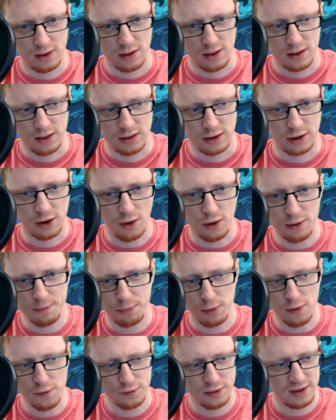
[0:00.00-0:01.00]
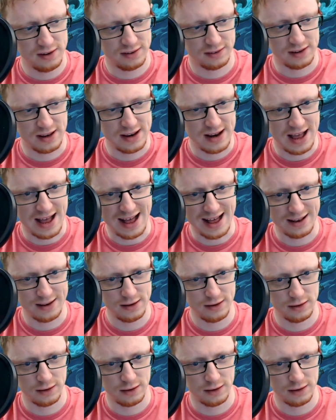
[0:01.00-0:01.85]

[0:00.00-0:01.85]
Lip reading: You can only buff this in hand.